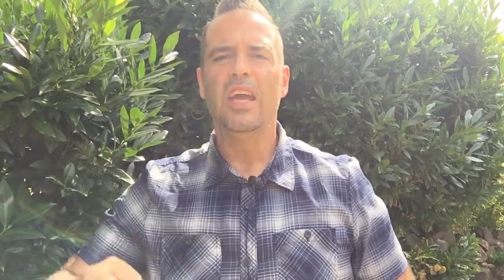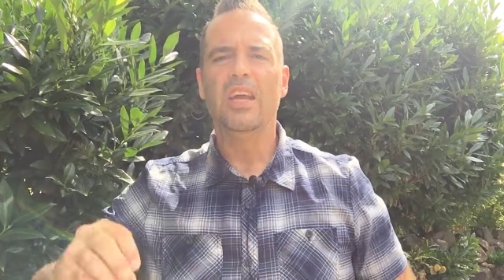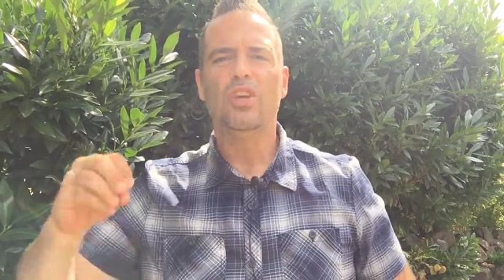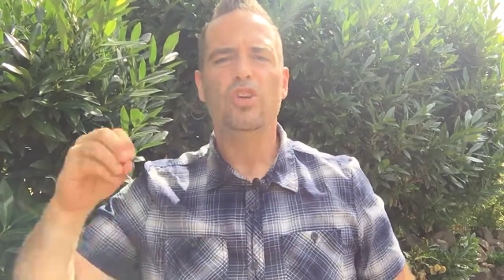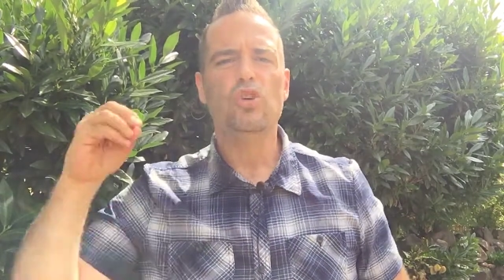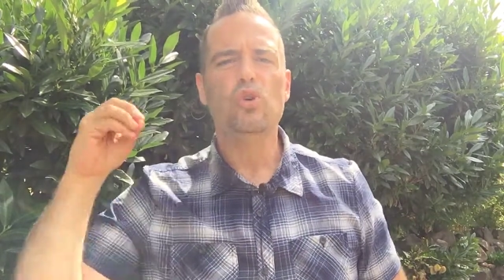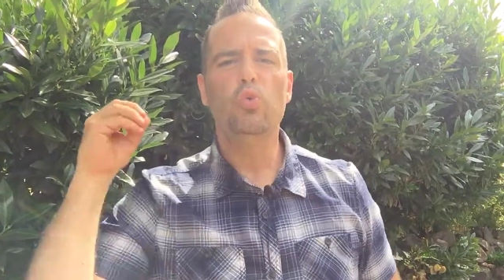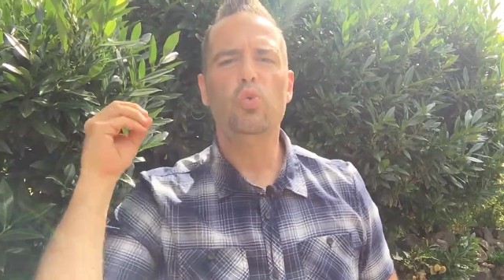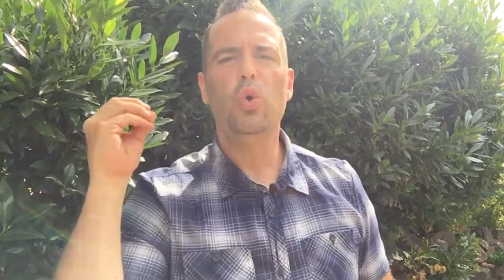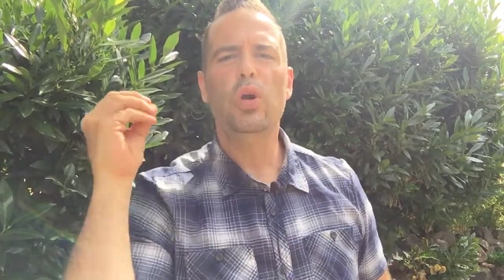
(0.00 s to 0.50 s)

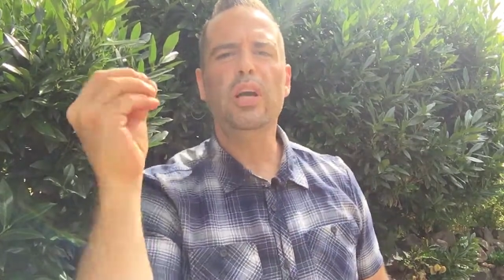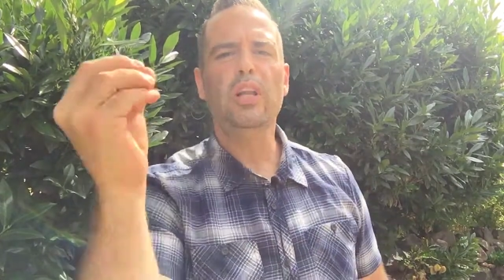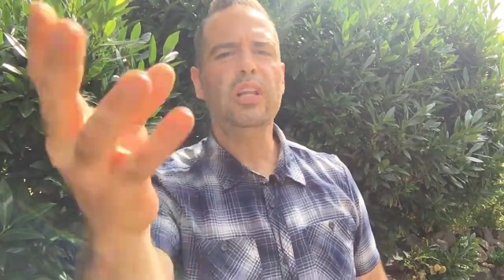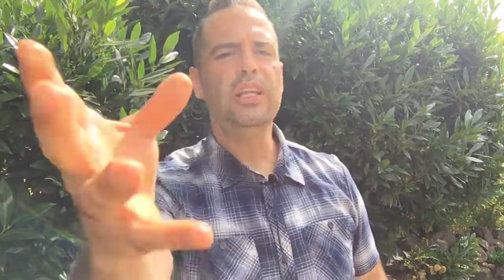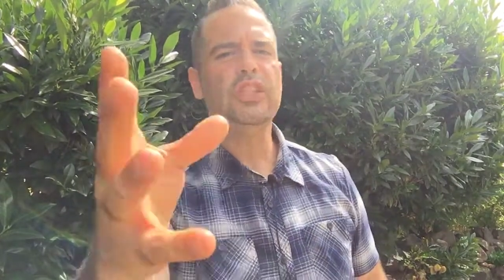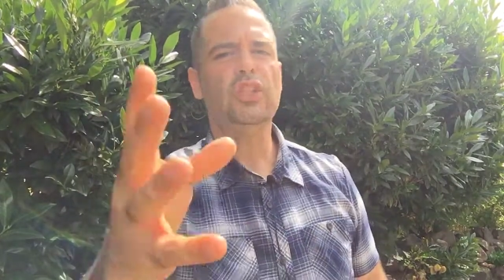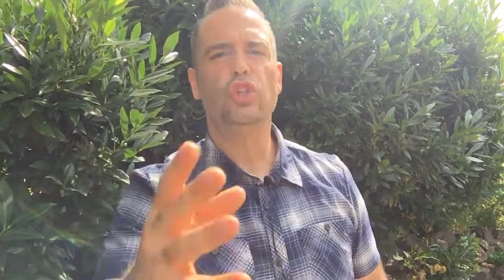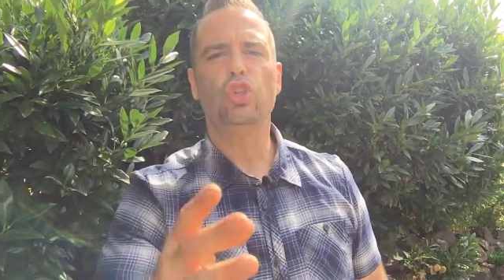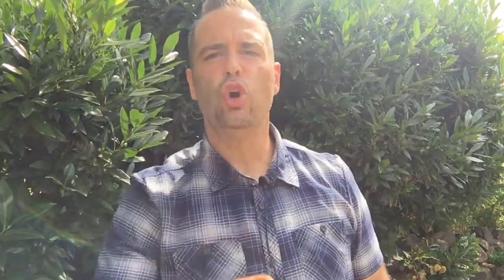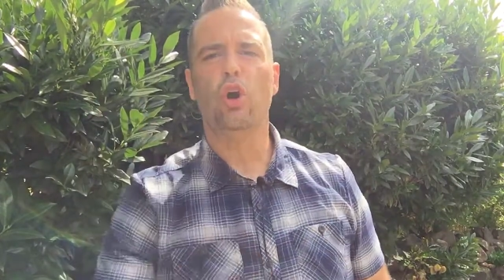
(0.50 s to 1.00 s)
You will
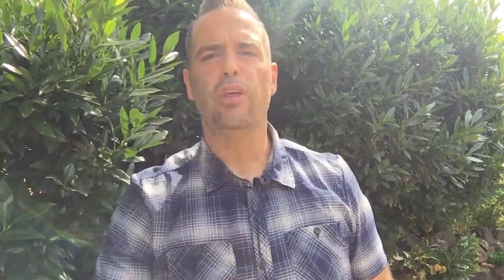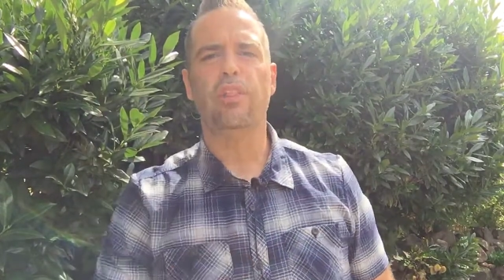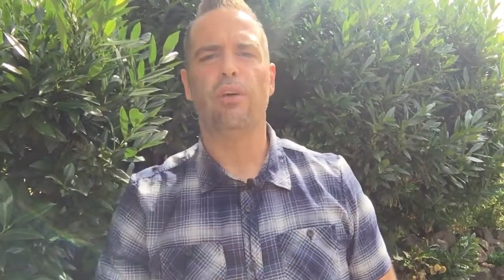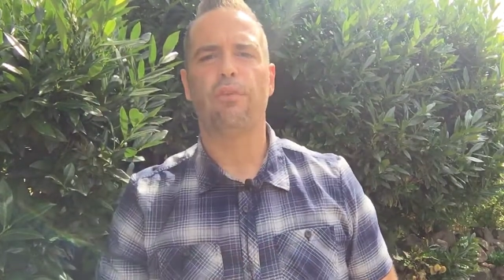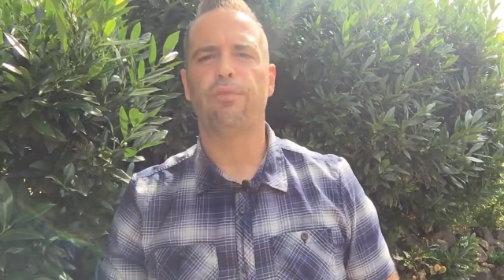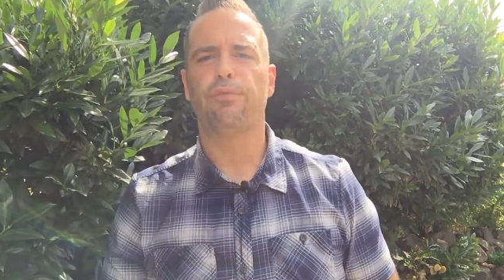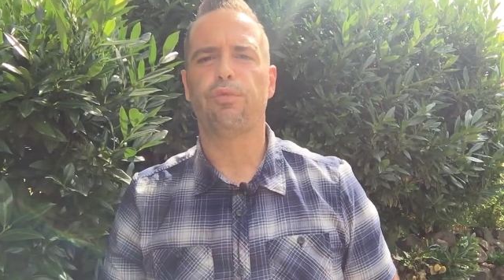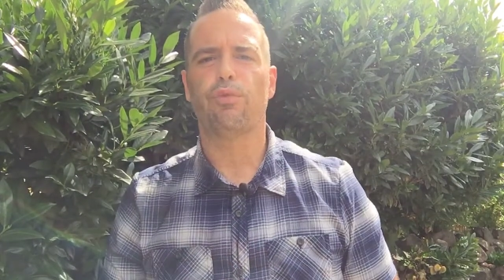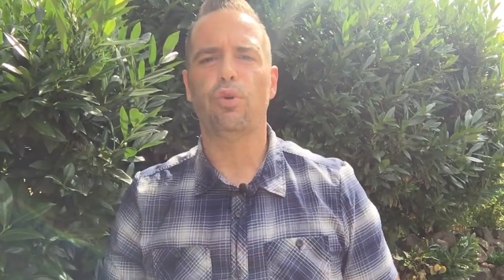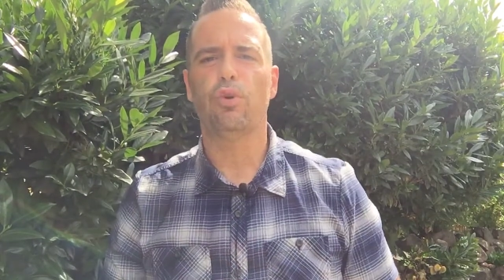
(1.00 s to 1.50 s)
enjoy the
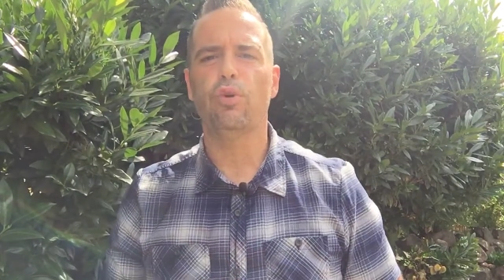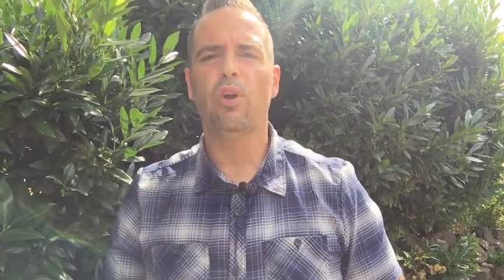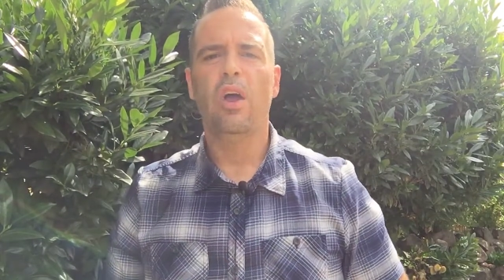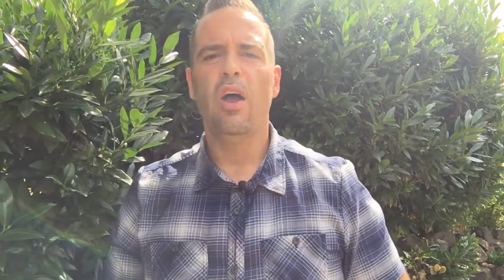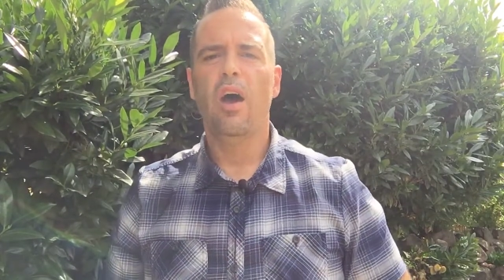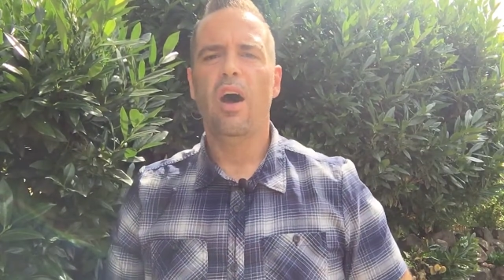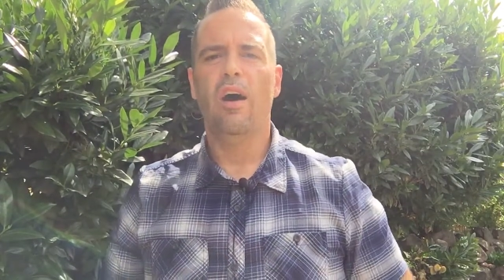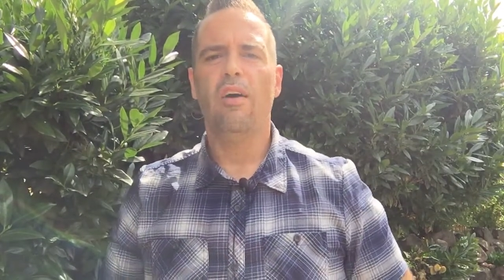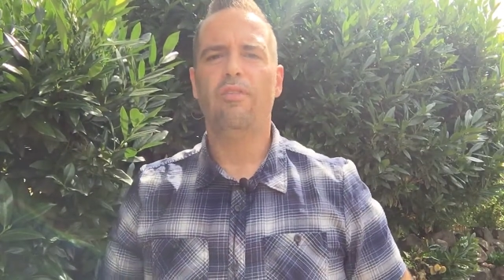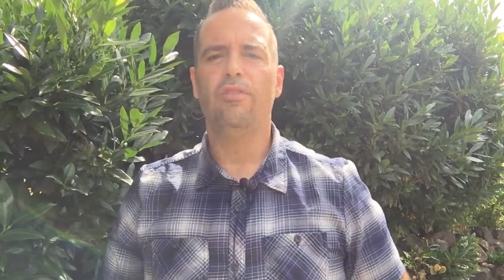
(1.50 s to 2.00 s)
fruit
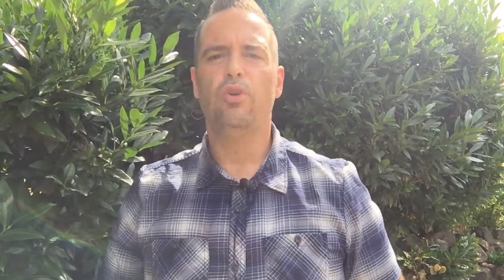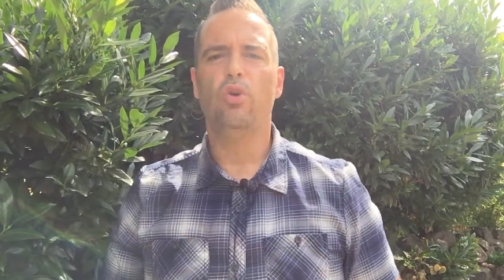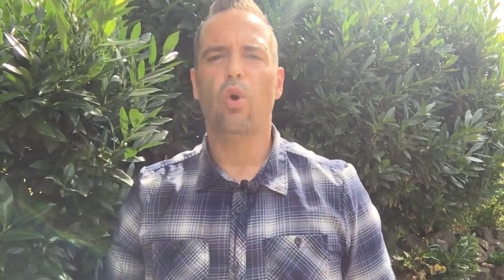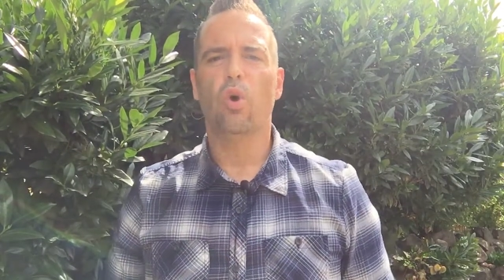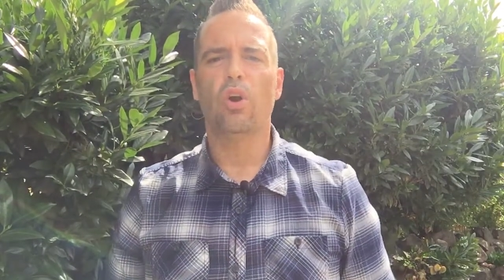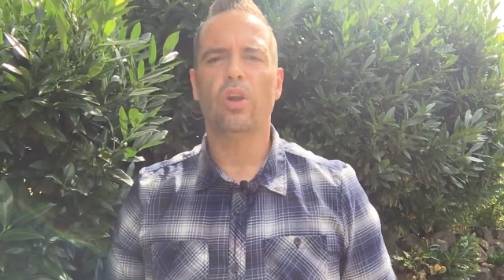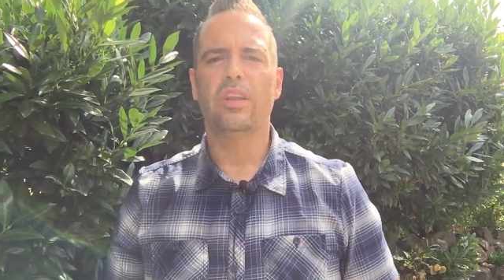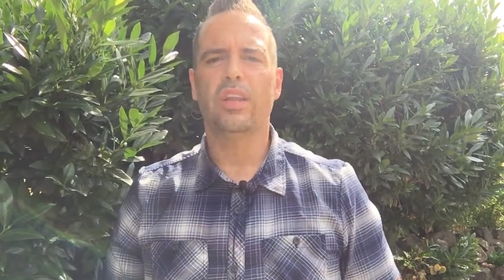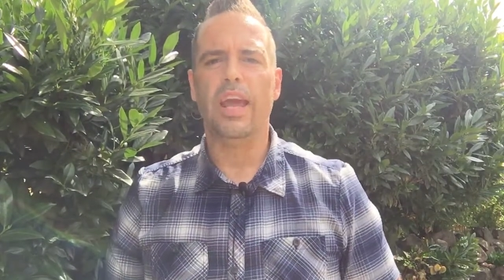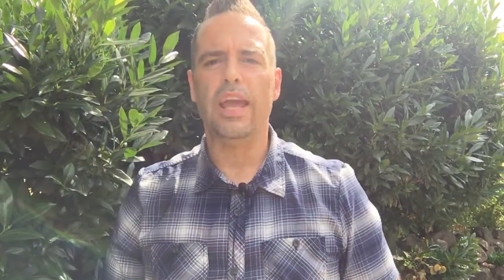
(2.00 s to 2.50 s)
of
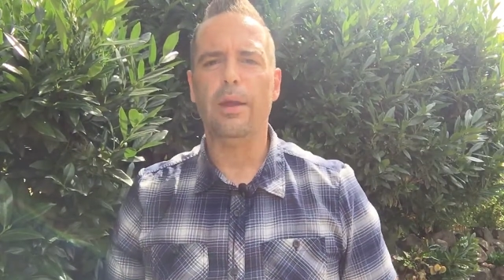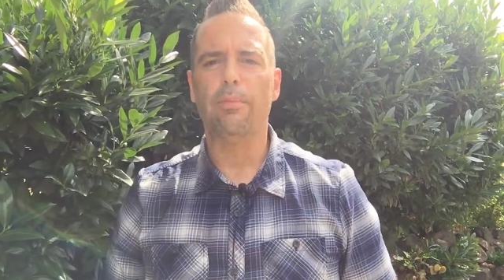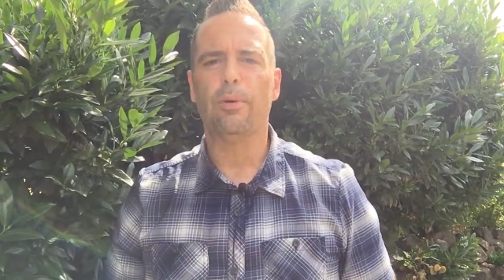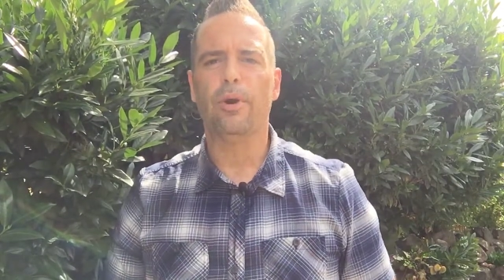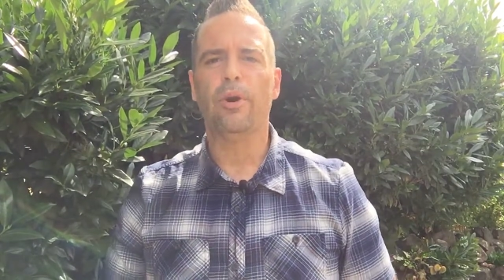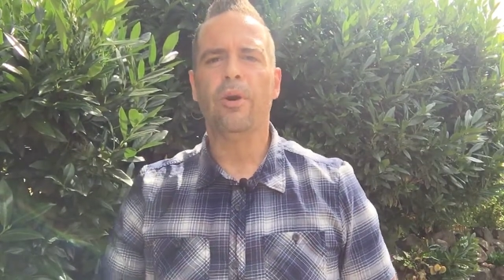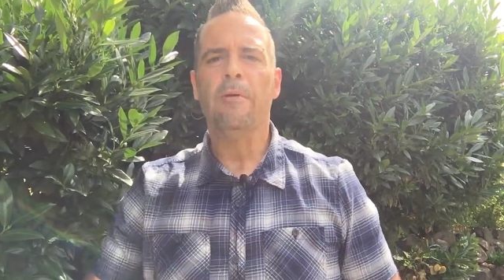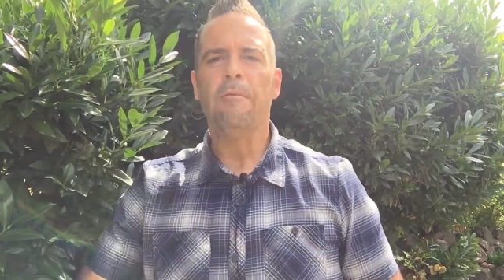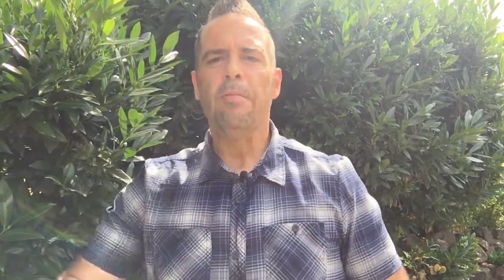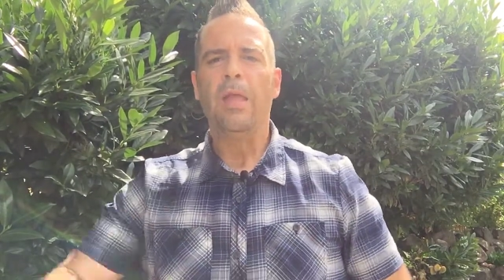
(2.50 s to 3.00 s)
your labor